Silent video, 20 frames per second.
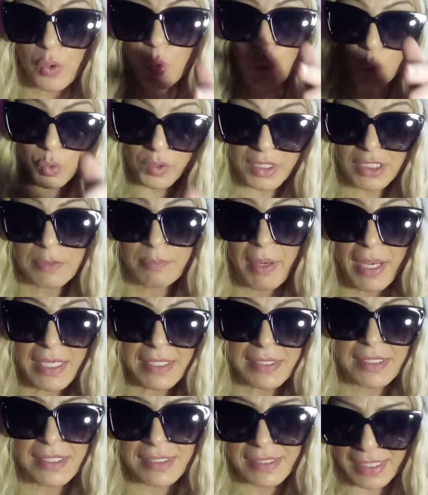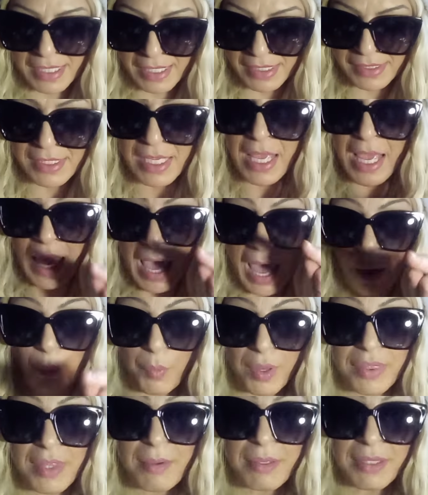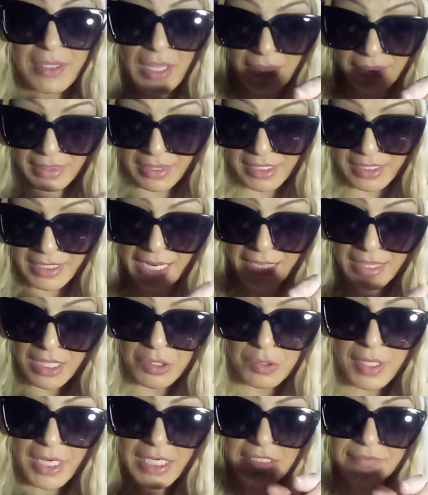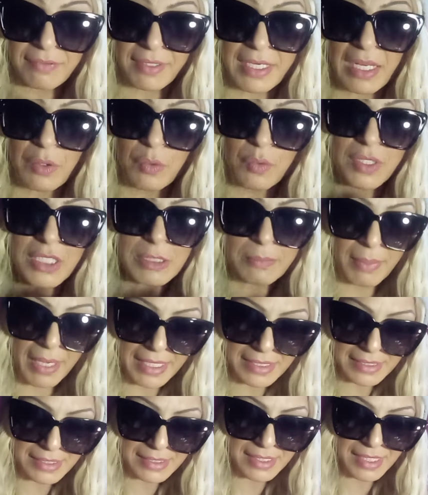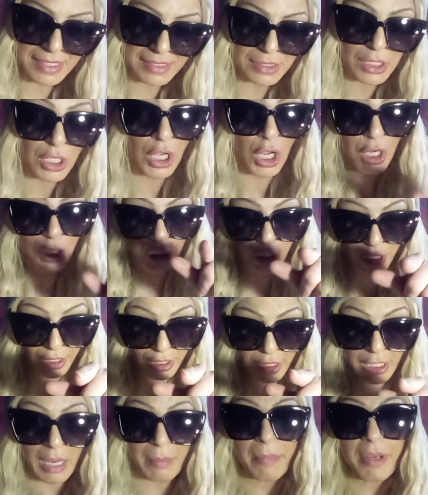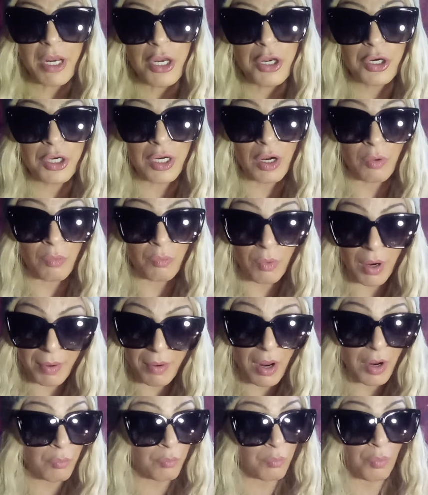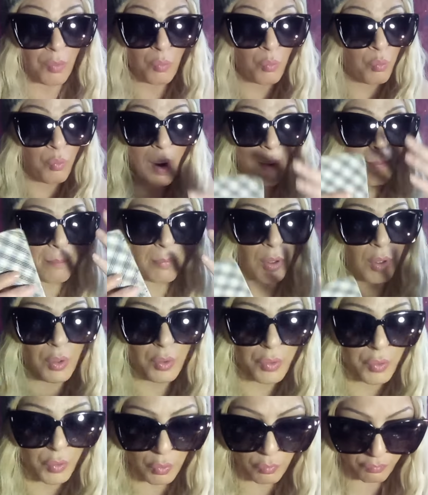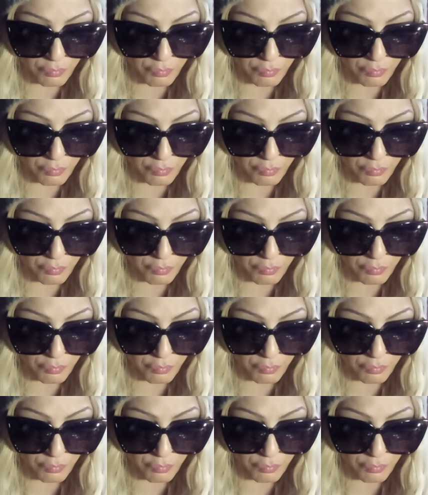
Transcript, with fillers: who this Pisces is. And when the and the day that you guys find out who this Pisces is, you're going to come in and you're going to rumble their